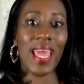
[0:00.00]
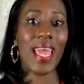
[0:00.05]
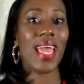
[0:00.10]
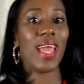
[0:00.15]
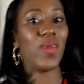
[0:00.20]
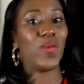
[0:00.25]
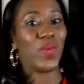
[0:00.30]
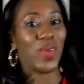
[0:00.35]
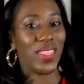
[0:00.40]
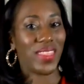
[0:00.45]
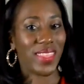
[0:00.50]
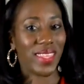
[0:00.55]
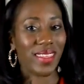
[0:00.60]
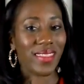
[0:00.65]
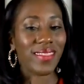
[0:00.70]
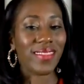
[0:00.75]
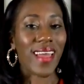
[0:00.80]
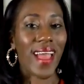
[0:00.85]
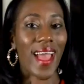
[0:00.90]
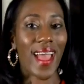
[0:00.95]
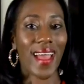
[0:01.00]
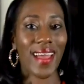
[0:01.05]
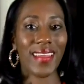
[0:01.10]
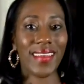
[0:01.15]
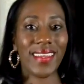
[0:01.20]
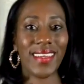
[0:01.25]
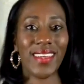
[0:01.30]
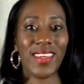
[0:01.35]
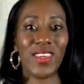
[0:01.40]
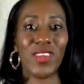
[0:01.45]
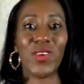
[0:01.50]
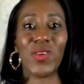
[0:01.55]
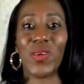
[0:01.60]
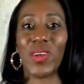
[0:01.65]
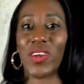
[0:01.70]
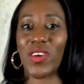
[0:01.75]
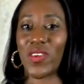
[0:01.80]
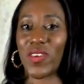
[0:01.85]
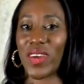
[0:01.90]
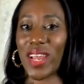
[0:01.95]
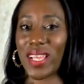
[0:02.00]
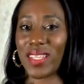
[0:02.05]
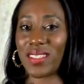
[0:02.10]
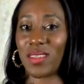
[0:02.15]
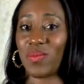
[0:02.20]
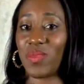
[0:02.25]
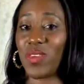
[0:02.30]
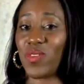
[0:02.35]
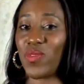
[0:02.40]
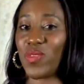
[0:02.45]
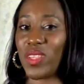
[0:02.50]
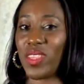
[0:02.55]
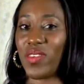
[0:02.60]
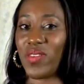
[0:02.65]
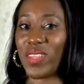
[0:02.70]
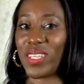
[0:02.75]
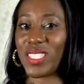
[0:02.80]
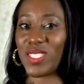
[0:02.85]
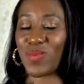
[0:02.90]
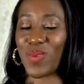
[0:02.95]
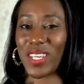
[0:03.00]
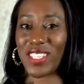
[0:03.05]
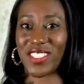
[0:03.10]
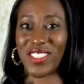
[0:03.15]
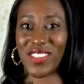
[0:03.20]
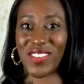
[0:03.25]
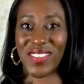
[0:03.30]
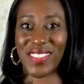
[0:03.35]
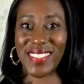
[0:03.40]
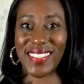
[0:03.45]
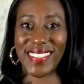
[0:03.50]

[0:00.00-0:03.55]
And within that, you're going to create something really, really special.